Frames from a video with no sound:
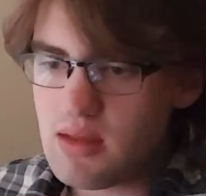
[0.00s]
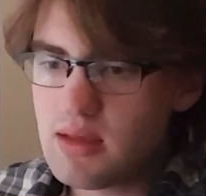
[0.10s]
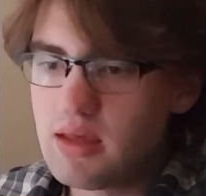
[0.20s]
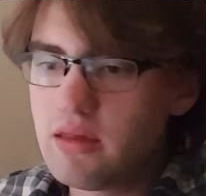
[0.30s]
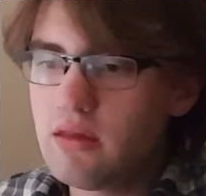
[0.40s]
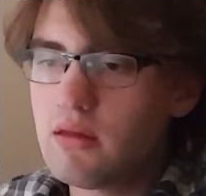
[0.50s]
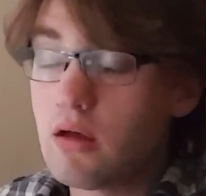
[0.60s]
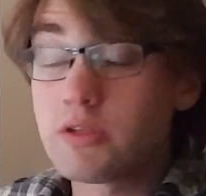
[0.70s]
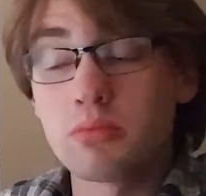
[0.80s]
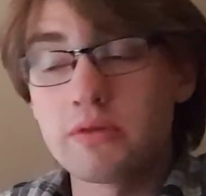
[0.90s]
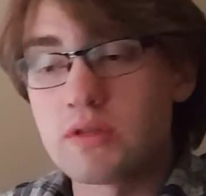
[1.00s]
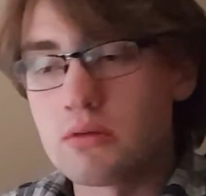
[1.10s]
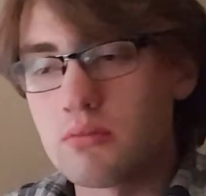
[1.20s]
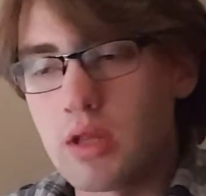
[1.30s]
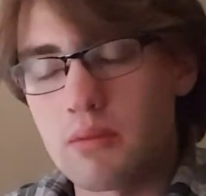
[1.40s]
He also believes
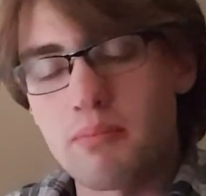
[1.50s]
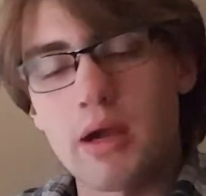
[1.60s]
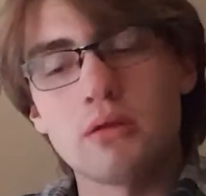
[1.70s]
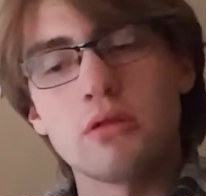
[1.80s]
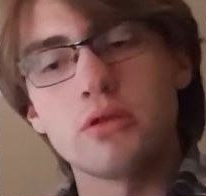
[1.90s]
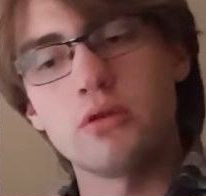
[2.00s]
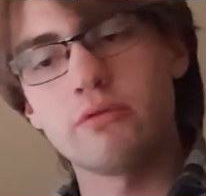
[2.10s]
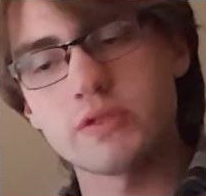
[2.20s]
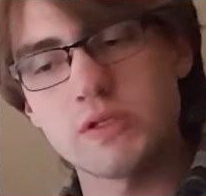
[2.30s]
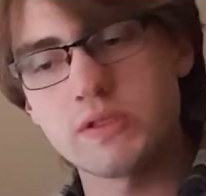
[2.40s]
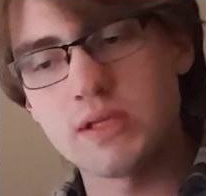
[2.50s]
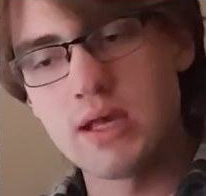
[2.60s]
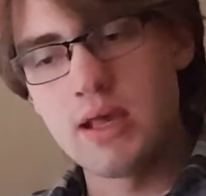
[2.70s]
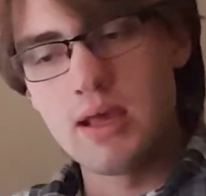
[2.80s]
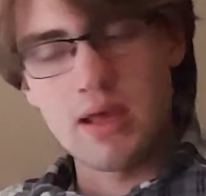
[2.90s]
in parallel universes,
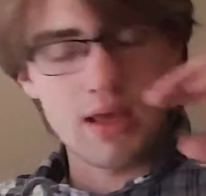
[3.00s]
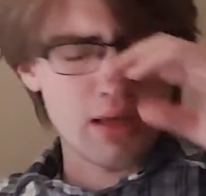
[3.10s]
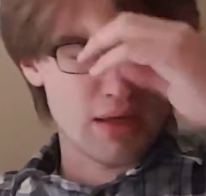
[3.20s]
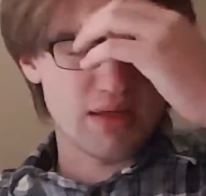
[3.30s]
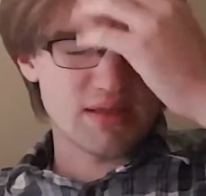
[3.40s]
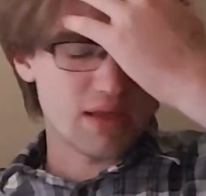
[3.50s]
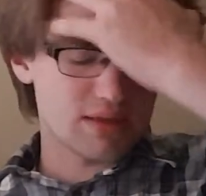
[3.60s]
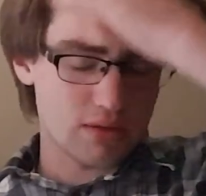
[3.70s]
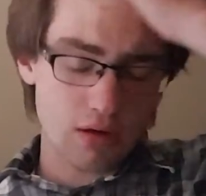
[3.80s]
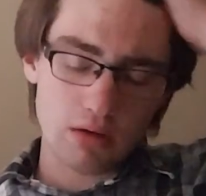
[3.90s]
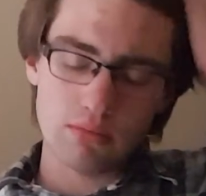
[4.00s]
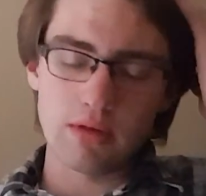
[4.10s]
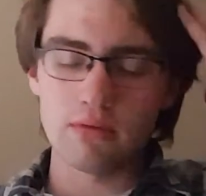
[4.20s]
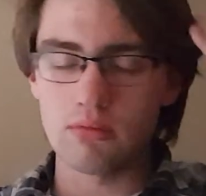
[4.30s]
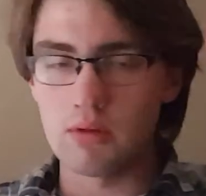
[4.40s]
and he thinks if
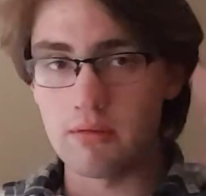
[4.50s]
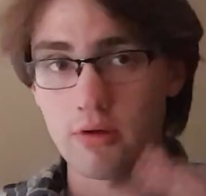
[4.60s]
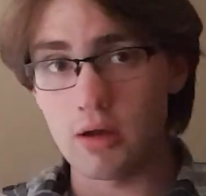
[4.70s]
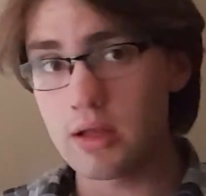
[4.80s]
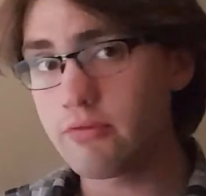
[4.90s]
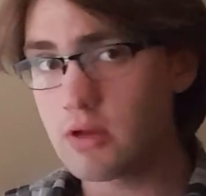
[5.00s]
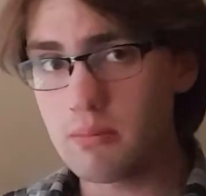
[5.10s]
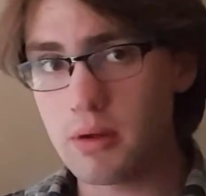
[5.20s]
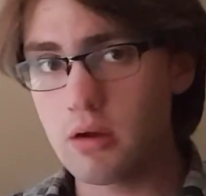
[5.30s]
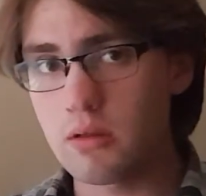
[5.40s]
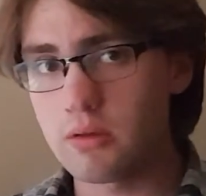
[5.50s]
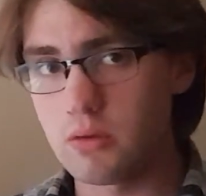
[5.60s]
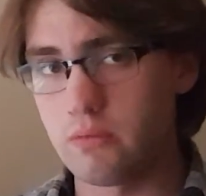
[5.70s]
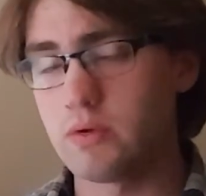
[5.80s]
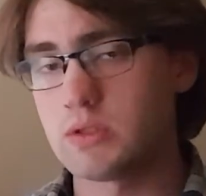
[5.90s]
there are infinite parallel
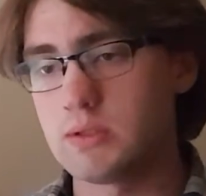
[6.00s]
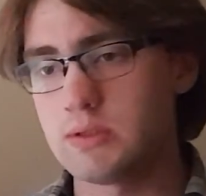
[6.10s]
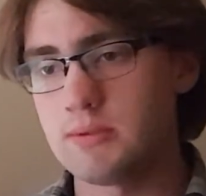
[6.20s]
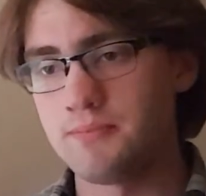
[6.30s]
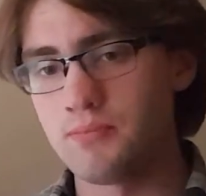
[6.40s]
universes,